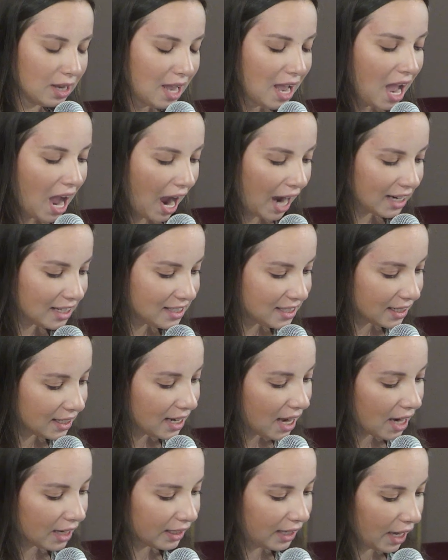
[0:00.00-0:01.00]
I did
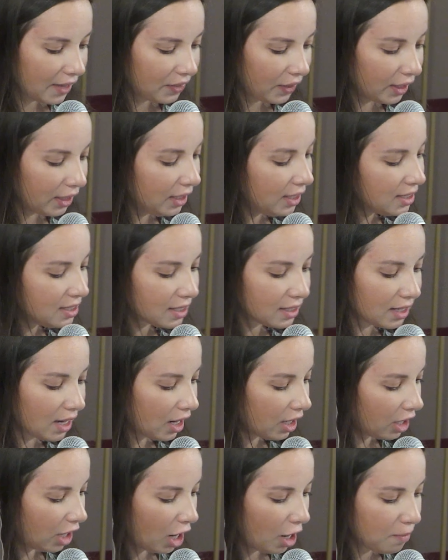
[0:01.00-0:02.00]
not get that He did not
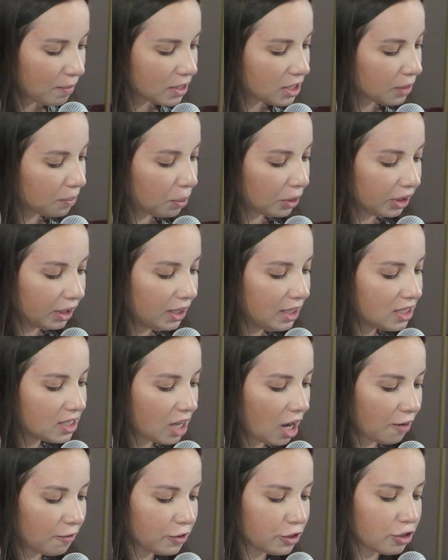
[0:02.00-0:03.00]
come as a police
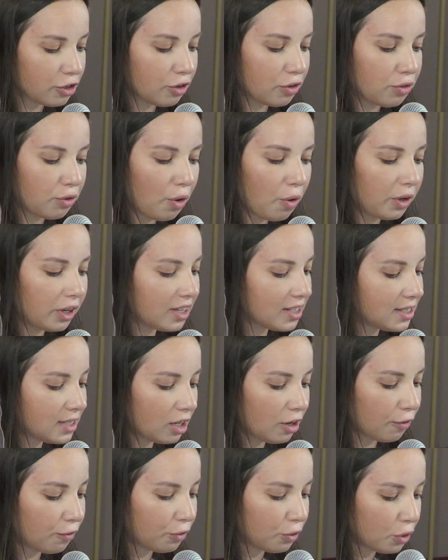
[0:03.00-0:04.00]
officer throwing a set
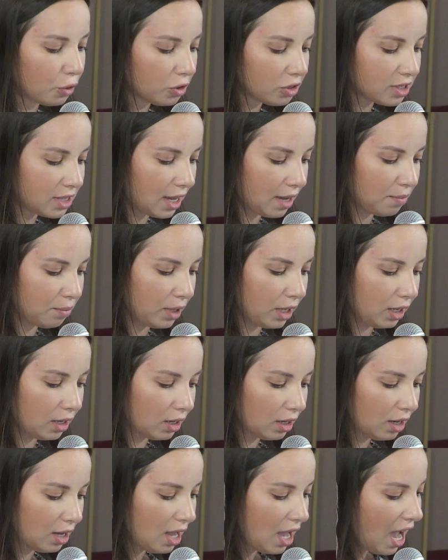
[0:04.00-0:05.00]
of rules at me.
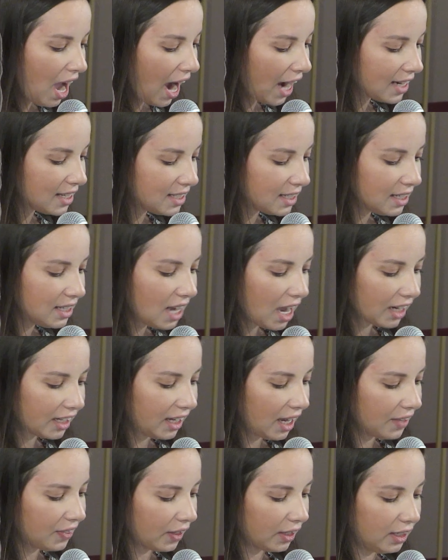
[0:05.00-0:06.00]
I did not
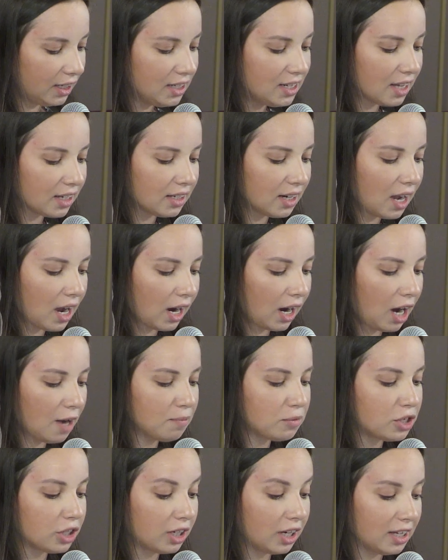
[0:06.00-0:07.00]
get that He did not come
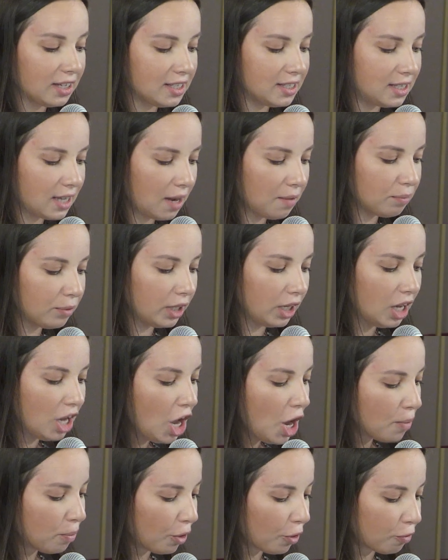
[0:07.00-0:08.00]
to condemn me,
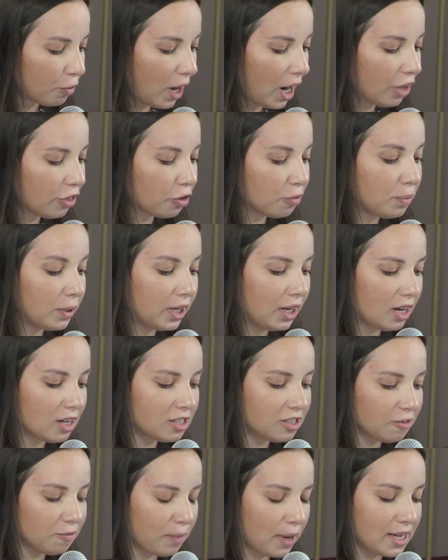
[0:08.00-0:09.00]
but rather because of
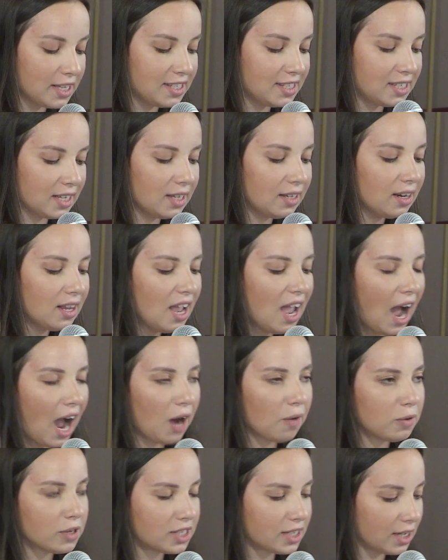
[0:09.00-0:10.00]
my sin, I
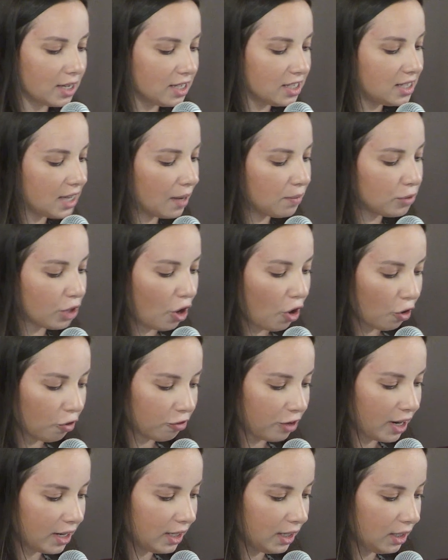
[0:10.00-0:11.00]
was condemned
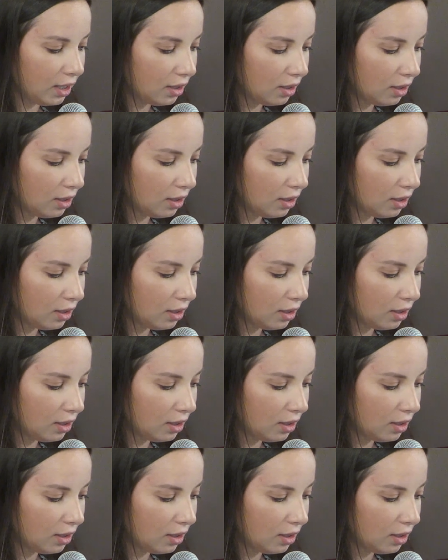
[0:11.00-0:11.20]
already.